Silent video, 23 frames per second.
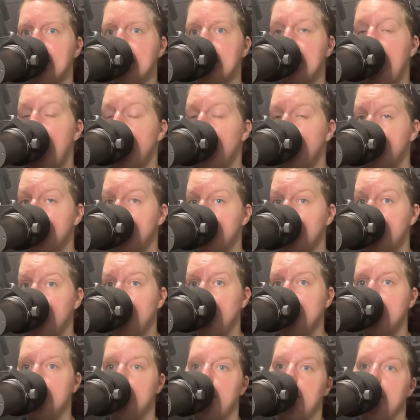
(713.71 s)
That was your
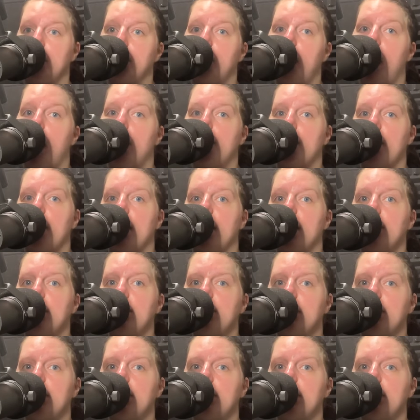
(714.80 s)
doing, Papa.